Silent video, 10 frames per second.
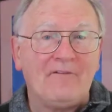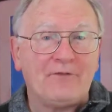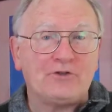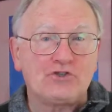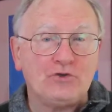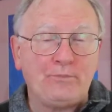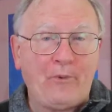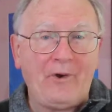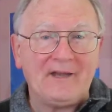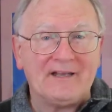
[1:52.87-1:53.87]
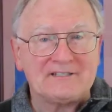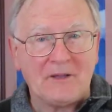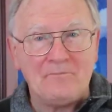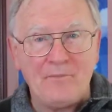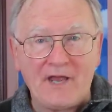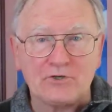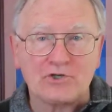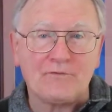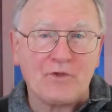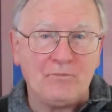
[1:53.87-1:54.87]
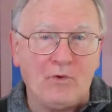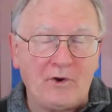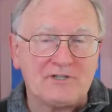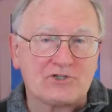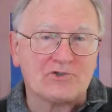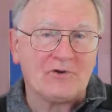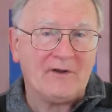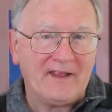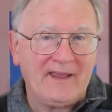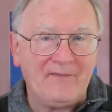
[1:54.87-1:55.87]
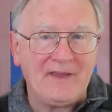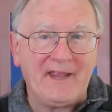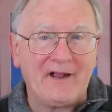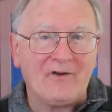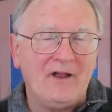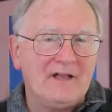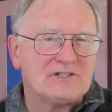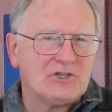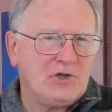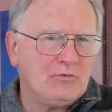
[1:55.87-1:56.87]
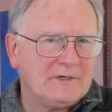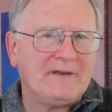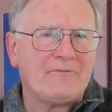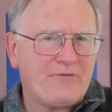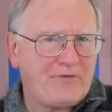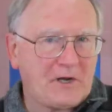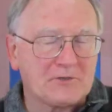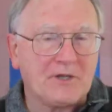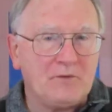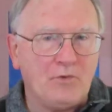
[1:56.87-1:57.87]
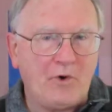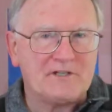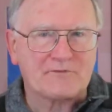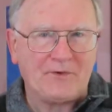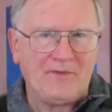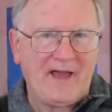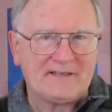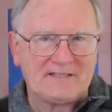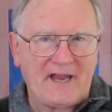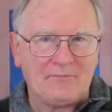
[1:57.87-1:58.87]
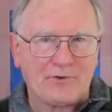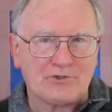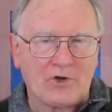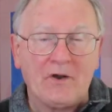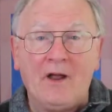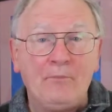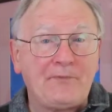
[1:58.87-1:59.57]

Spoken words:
The dew point is a measure of the moisture in the air, so you want it fairly moist for that temperature.